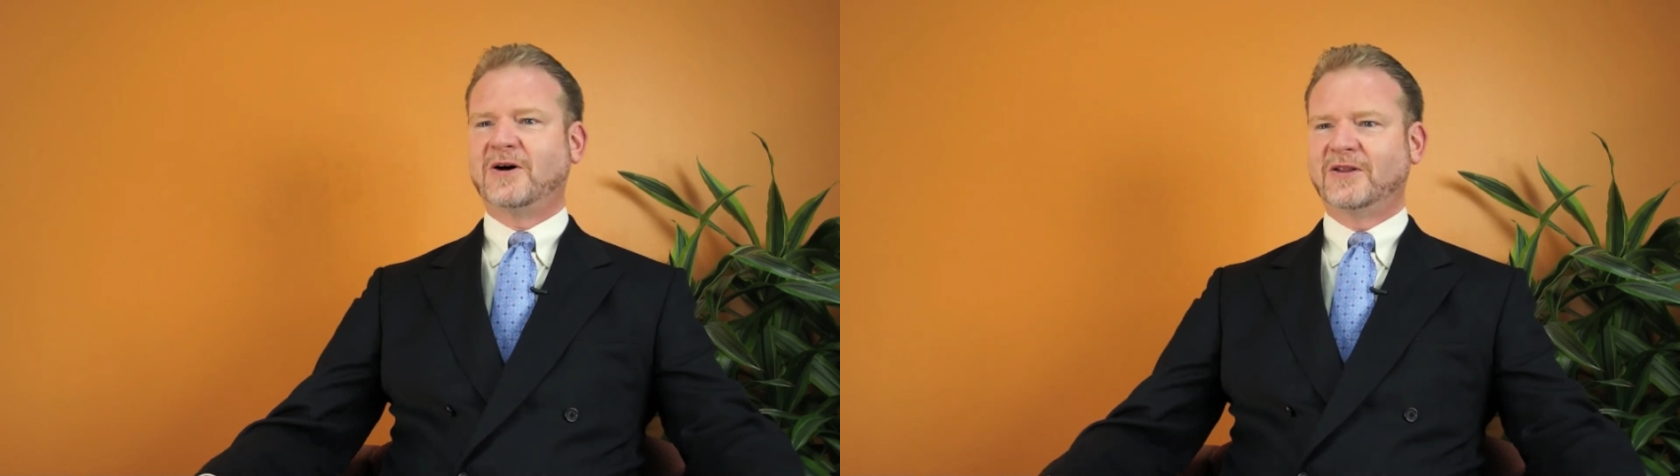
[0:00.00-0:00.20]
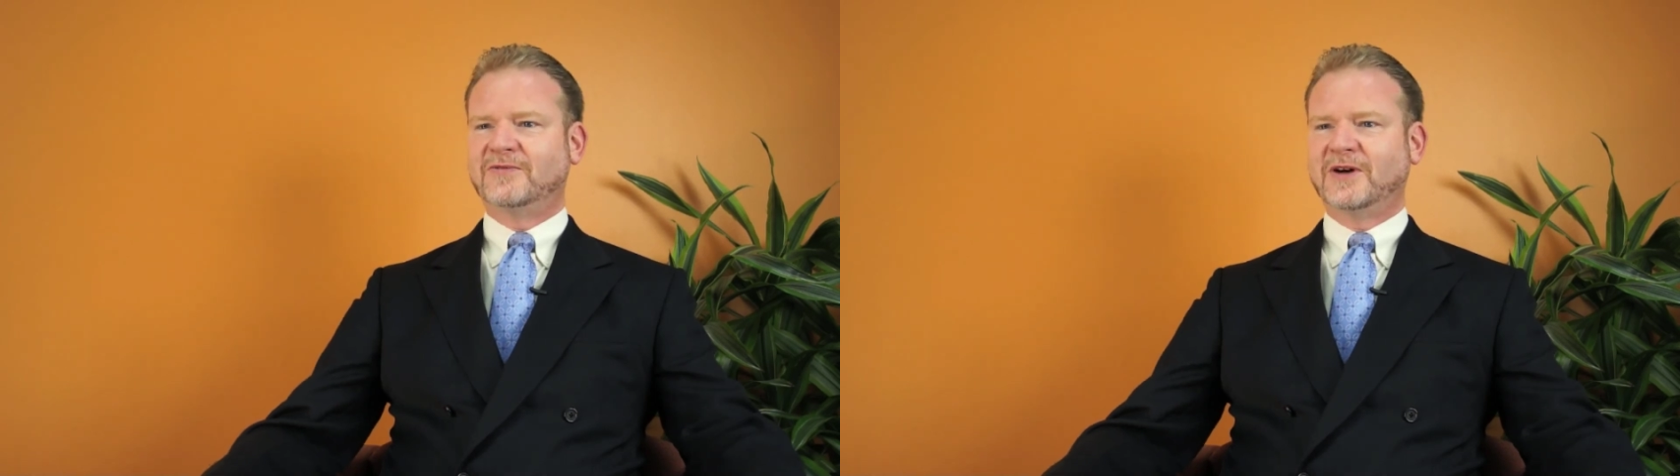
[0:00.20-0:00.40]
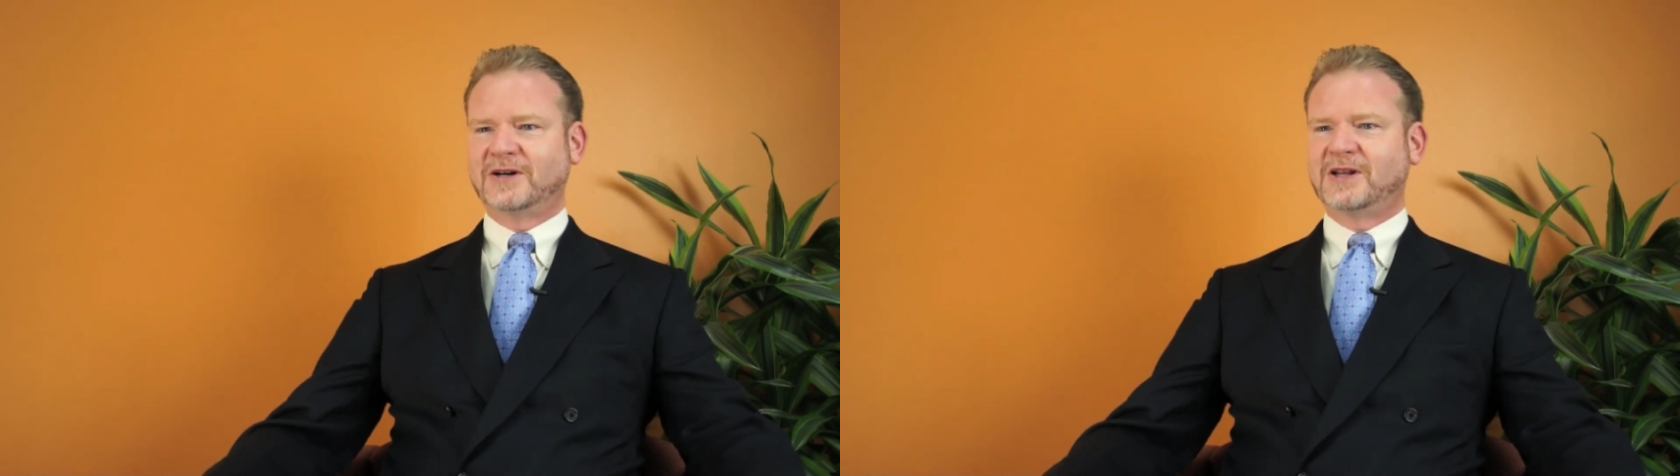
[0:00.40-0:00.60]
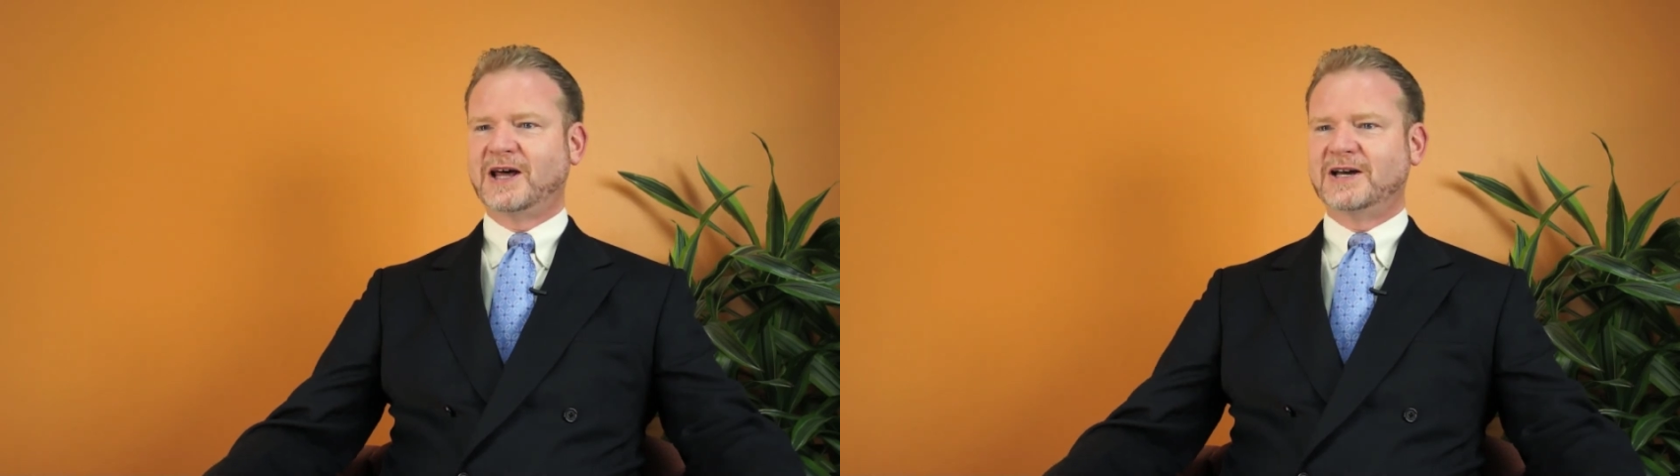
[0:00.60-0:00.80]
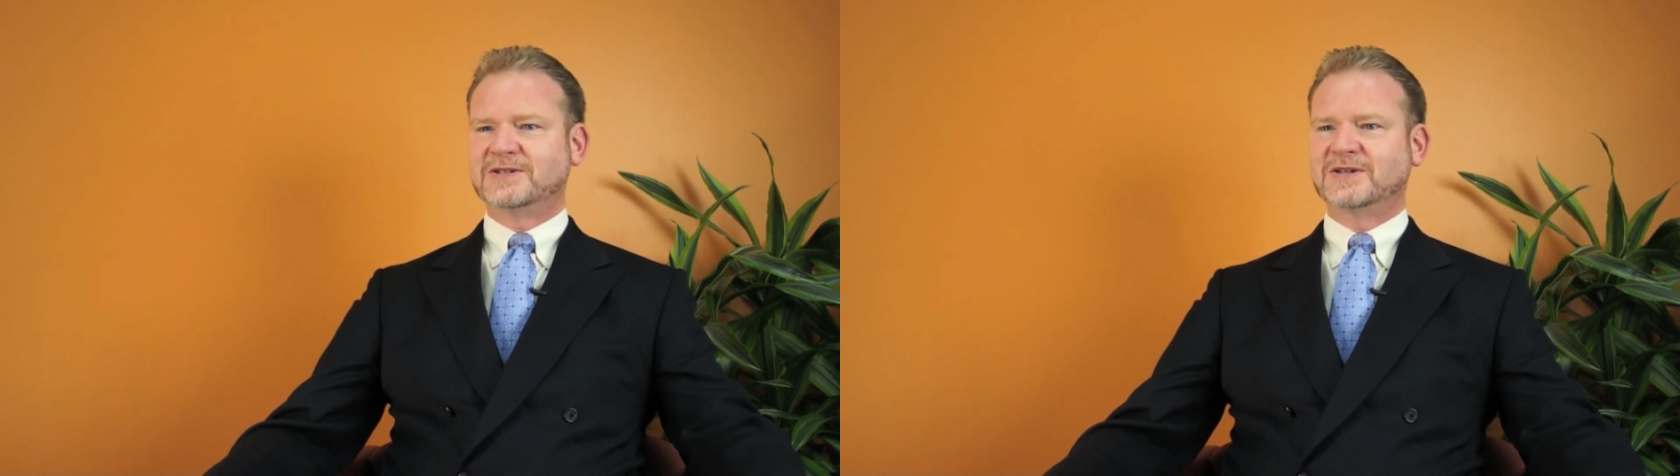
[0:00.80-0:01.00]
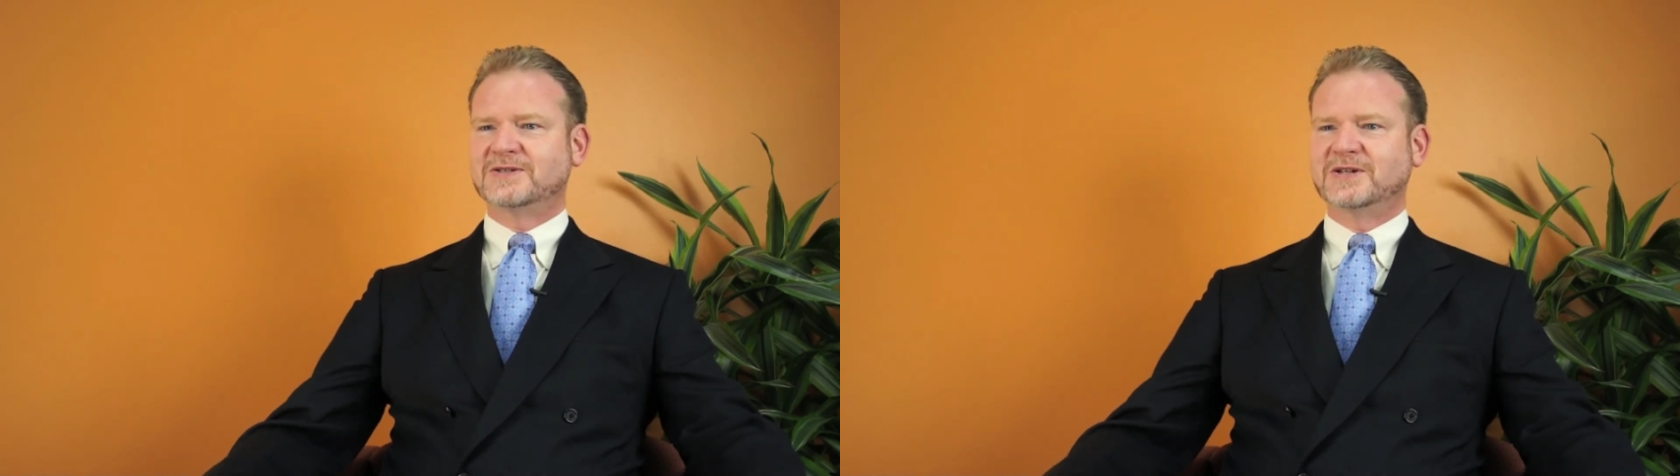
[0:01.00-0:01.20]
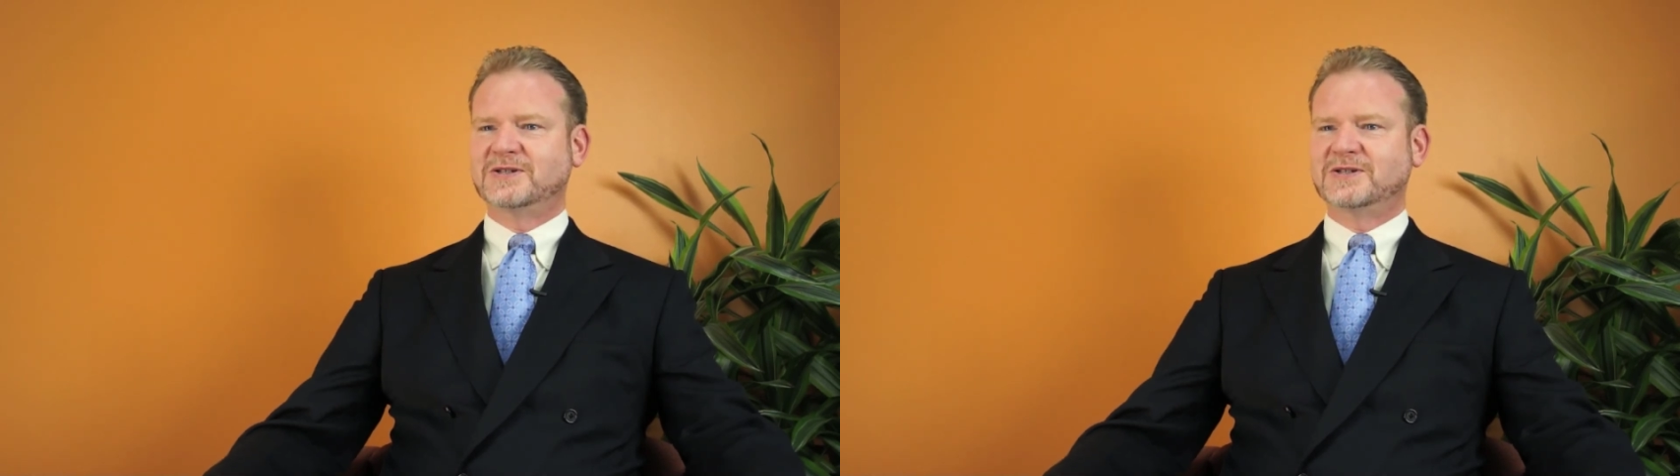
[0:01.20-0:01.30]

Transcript: call the fun classes,